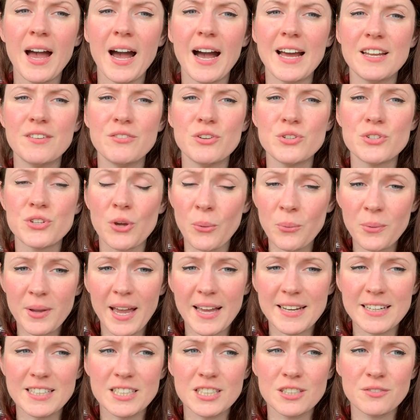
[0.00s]
And if you don't
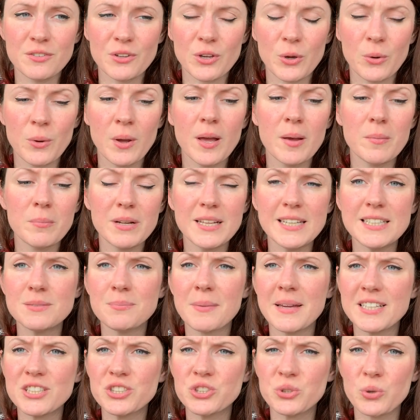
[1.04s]
get an interview, please
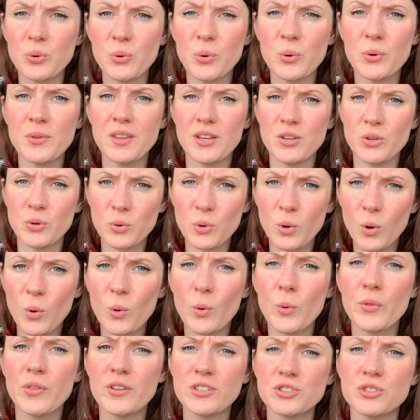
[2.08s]
make sure that you
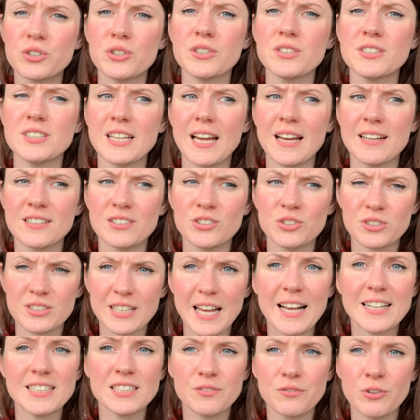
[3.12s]
call the trust and just
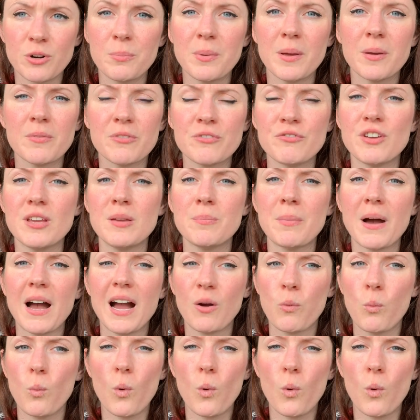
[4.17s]
ask for a bit of feedback